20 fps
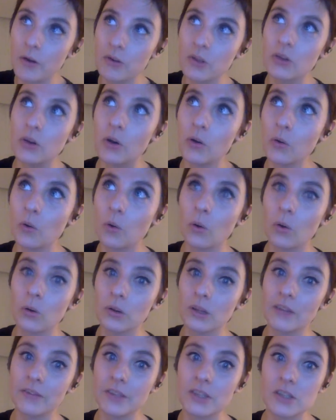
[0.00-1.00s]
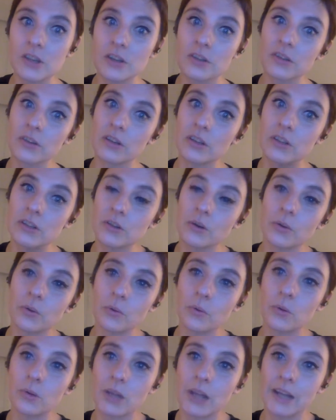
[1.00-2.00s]
where you don't all love each other and you don't
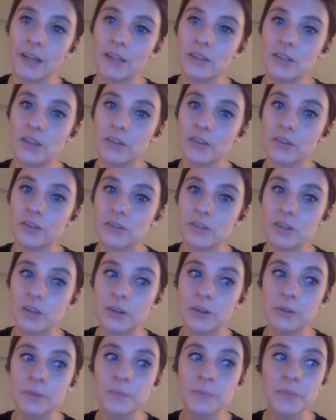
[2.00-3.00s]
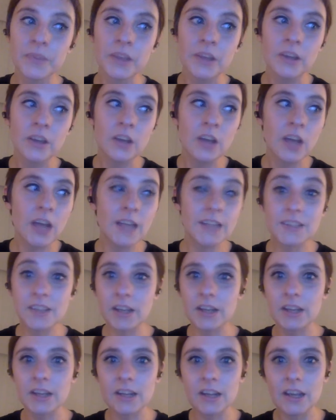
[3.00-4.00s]
all like each other. So it's
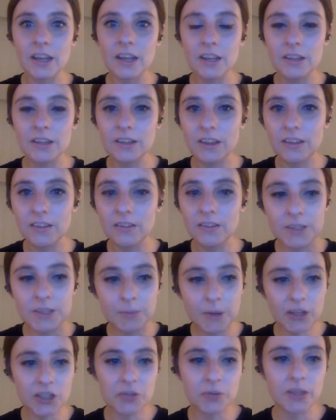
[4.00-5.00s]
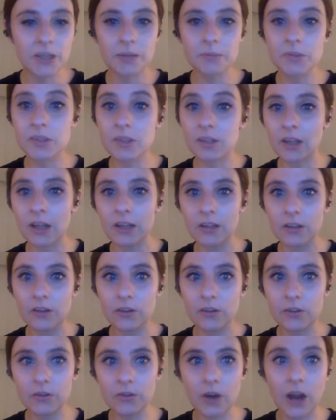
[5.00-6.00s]
like, especially when it comes to
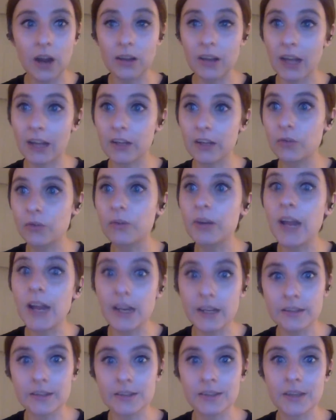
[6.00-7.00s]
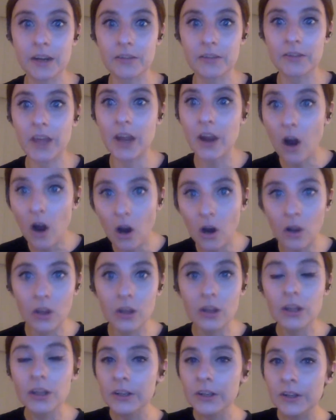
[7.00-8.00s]
like creating stuff, they
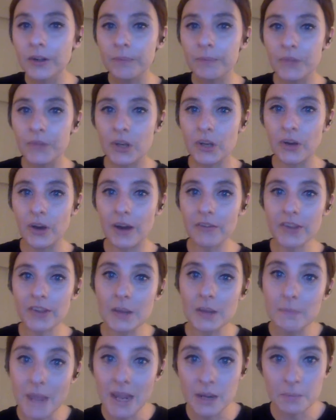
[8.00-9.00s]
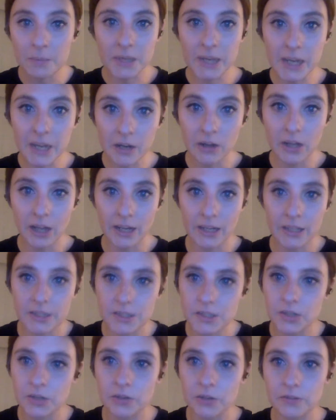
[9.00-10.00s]
are, everything may appear like
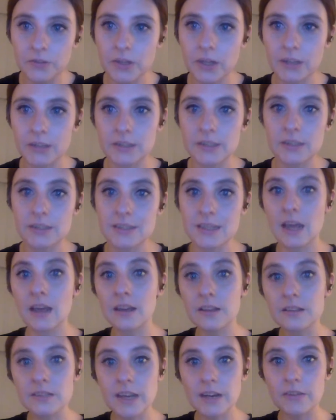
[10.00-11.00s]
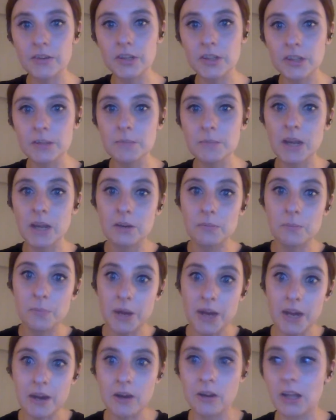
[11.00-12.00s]
it's an overnight success. Everything may
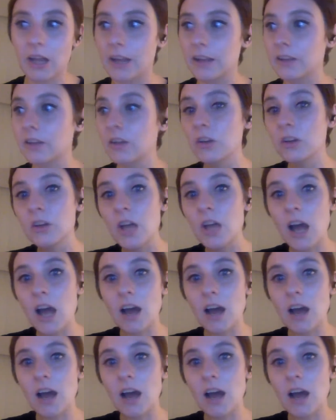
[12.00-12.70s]
appear like